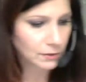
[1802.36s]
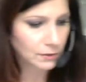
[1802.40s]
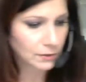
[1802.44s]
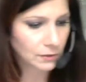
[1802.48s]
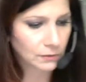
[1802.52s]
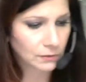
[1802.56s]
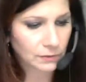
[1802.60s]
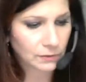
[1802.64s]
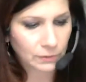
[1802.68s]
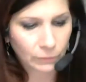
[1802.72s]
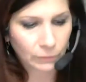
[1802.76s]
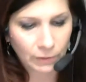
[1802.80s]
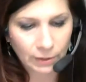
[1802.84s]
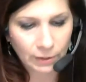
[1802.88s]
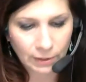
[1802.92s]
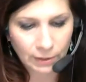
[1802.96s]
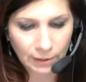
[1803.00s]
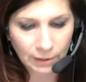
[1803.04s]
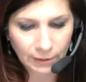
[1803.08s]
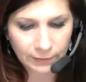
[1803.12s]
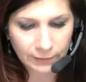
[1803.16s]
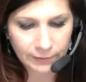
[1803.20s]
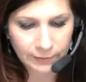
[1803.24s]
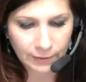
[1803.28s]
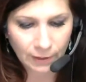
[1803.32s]
use one of
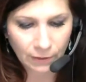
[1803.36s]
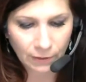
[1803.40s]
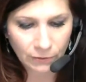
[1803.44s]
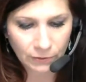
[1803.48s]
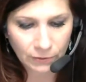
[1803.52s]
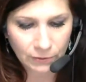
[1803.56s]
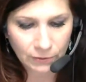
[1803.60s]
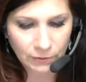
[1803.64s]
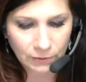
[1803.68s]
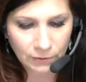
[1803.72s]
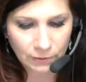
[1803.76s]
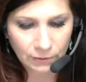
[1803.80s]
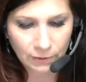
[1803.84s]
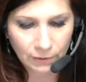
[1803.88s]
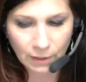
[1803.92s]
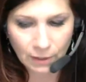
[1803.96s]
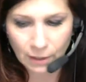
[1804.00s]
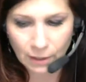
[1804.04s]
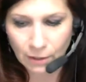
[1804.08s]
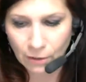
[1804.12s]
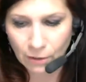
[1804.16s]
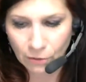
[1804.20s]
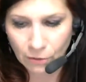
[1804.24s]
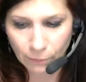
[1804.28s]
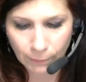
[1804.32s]
these and I'll just get
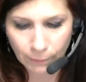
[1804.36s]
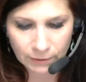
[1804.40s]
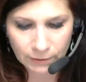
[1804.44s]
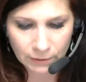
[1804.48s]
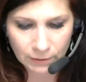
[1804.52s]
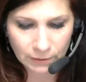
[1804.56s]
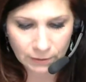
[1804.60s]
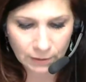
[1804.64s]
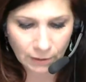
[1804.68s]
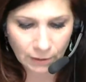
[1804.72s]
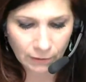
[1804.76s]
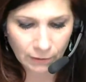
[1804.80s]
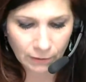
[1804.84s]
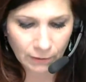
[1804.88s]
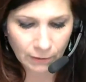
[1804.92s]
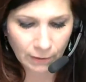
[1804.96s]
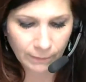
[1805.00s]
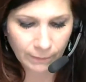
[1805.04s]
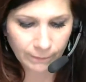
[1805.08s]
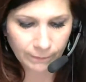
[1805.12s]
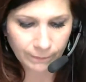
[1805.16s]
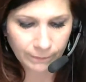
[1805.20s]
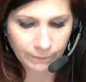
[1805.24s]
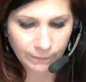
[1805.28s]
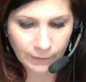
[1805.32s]
another piece of
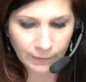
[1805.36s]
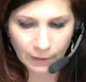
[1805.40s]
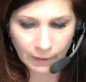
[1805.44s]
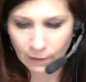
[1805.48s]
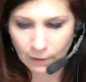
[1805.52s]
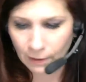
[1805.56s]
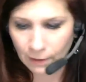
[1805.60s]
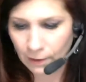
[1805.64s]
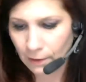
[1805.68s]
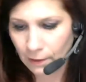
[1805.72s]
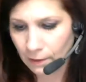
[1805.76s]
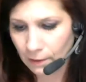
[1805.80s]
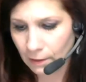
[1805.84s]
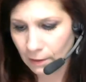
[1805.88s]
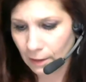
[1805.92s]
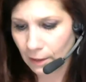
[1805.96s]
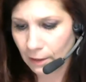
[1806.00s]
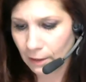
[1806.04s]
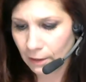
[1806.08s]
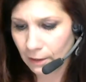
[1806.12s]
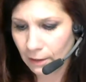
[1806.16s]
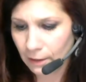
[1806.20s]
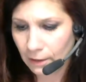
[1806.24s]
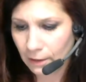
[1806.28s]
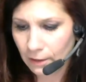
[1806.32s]

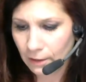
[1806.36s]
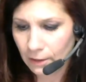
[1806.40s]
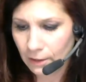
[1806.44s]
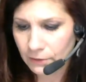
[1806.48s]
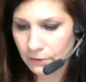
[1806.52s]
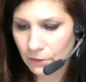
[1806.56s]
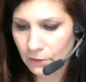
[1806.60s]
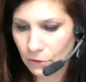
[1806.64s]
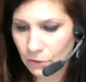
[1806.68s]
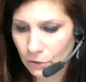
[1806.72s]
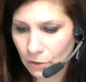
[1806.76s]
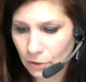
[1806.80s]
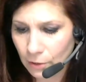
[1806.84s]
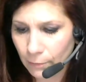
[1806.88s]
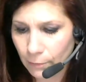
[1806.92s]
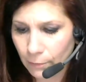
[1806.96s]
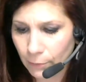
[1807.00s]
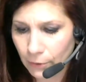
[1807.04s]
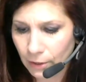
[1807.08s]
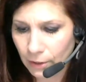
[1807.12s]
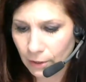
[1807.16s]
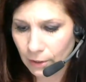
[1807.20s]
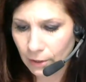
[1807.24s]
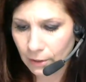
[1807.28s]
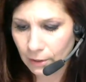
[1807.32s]
thing. So you can
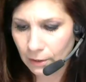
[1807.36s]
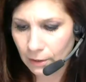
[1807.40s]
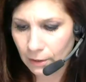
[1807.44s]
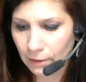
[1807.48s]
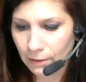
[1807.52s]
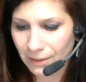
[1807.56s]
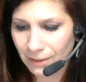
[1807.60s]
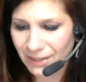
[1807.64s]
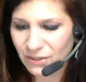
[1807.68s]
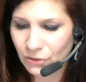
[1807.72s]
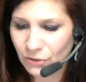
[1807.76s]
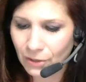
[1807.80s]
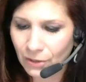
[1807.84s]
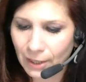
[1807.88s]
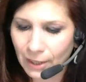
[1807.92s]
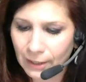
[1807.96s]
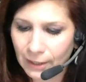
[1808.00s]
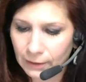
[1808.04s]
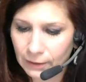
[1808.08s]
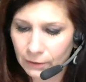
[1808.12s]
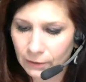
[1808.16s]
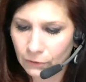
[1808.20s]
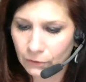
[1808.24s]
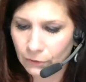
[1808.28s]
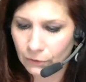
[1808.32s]
put, these are kind
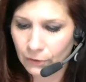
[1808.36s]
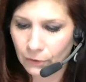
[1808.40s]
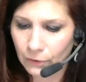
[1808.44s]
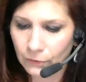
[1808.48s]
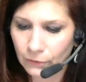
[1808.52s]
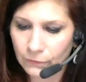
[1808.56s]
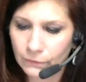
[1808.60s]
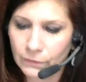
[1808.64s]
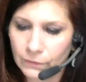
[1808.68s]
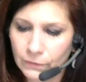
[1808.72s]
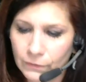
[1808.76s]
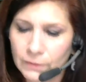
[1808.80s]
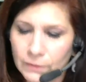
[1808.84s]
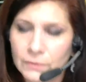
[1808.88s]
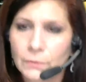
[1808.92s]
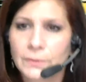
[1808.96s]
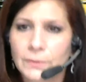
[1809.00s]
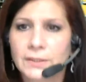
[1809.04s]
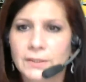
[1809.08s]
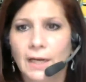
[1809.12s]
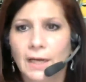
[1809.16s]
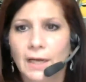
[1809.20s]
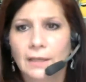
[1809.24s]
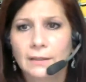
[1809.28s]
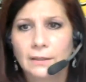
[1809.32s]
of little though. This
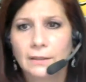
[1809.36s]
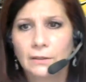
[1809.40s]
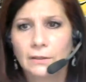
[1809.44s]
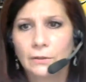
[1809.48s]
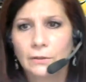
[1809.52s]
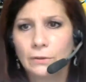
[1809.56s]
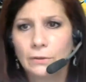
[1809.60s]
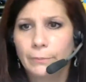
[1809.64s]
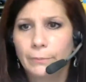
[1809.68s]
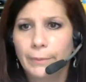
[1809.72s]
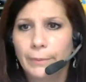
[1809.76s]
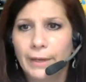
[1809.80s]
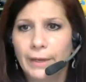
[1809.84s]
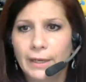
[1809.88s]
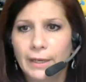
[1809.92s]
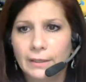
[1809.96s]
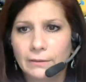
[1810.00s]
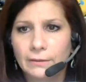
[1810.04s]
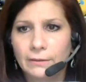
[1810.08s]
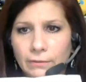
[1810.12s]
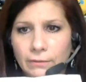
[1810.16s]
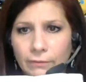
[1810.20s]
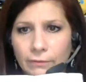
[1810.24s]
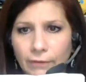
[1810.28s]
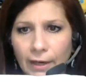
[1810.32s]
one's kind of little, but
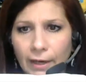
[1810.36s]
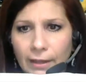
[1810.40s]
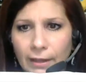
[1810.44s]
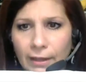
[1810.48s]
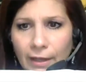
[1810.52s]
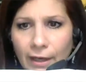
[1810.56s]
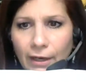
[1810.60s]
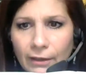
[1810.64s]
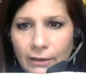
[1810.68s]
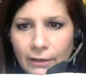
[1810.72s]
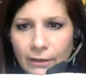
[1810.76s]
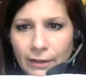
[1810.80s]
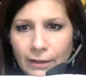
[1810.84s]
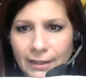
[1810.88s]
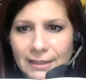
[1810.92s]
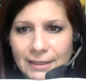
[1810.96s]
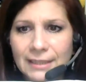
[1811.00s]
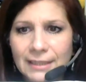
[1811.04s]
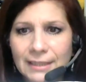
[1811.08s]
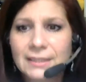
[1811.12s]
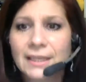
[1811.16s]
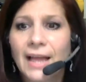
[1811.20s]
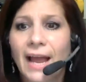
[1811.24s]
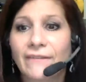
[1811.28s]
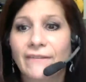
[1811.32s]
right there. Is
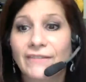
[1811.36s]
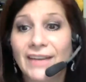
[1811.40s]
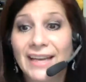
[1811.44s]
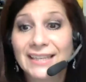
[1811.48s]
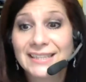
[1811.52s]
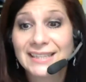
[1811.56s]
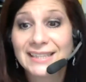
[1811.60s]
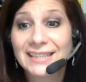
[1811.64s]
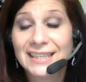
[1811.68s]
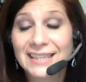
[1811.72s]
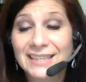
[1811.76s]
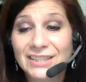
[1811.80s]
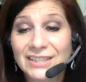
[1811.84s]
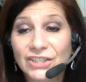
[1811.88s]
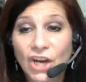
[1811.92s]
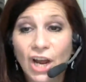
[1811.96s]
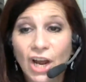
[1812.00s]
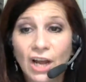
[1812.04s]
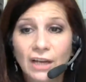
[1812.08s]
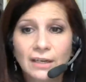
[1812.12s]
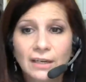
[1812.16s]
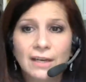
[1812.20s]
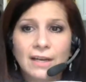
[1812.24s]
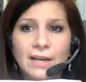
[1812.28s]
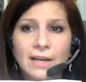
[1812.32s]
this live? Yes, it is,
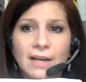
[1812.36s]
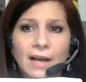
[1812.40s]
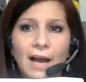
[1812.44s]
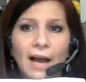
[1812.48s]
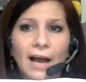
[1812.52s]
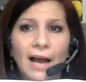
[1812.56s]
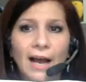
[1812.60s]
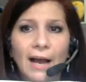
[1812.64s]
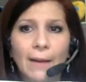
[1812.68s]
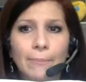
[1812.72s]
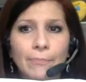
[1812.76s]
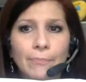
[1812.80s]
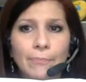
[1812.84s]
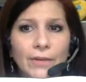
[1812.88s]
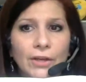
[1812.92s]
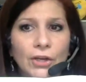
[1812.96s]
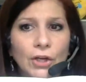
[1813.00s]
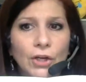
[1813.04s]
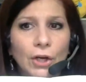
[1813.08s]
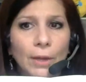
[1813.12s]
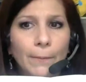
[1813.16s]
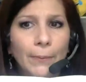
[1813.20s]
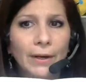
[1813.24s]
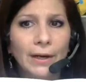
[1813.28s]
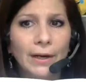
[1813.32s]
John.
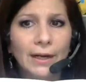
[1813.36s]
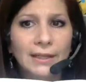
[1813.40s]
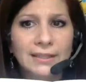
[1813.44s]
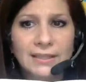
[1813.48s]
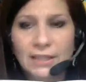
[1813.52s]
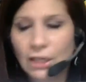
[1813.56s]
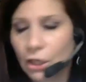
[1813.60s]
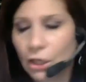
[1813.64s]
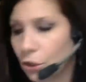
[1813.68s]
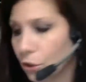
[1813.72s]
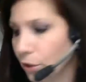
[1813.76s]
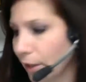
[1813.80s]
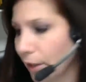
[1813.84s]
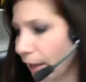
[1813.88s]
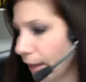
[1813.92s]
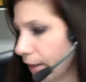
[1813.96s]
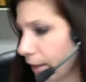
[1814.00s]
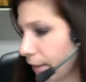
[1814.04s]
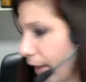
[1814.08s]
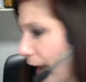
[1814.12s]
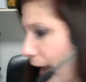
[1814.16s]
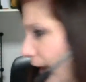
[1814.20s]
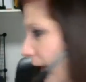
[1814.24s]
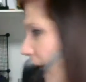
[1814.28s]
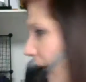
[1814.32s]
You can put a sticker like
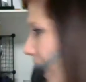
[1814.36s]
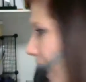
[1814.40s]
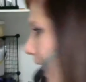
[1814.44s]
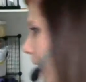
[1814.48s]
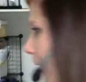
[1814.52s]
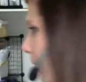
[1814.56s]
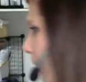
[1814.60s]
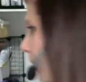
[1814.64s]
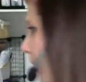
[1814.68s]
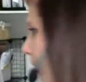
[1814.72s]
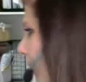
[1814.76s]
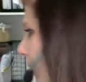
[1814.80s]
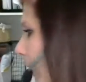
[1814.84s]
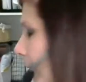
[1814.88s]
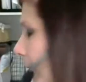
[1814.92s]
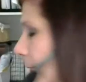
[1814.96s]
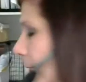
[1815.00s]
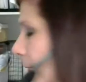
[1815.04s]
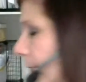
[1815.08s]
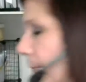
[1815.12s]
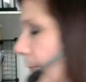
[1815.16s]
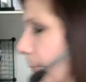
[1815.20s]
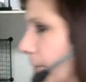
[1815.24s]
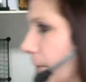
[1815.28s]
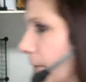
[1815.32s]
that. I would
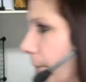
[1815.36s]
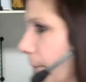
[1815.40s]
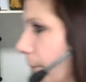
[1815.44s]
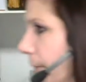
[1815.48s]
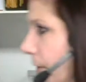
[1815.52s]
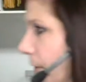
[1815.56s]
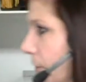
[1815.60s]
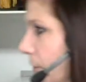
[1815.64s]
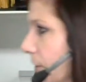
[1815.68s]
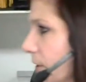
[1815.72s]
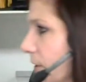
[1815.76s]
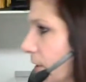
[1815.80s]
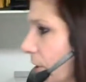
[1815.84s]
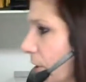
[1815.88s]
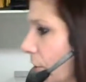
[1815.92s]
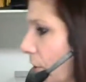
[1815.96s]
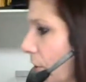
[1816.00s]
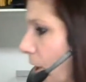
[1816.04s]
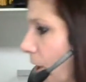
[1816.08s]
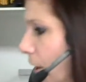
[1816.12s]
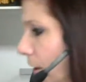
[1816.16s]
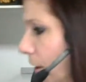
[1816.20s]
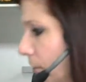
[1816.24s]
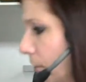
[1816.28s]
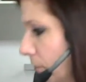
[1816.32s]
probably put the bigger sticker
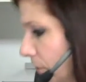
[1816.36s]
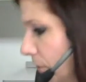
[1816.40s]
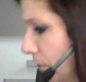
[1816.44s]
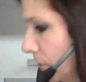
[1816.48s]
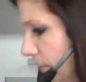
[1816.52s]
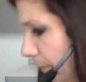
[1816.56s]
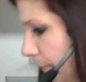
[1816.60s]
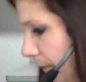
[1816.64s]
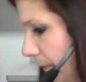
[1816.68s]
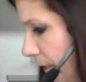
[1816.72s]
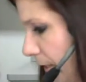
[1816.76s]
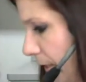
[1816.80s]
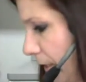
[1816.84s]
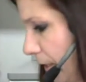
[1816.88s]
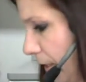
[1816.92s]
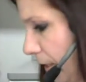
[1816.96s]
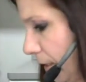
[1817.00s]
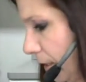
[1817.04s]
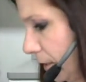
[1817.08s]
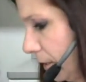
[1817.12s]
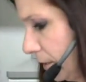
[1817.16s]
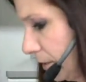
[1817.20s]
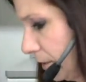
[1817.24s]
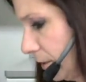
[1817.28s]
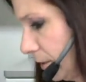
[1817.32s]
on just
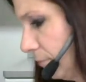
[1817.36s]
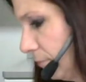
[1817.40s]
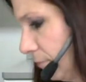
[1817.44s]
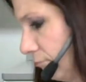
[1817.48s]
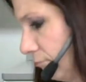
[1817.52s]
because